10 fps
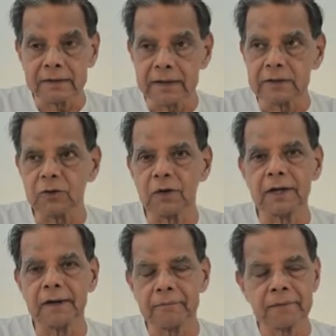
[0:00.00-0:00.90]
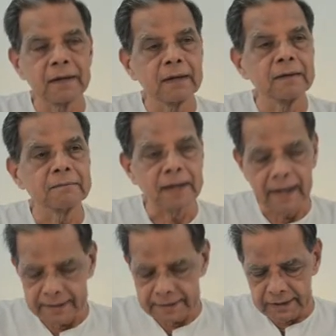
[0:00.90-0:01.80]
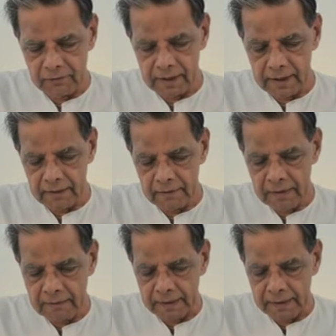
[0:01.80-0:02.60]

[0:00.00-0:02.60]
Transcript: then surely mind is required.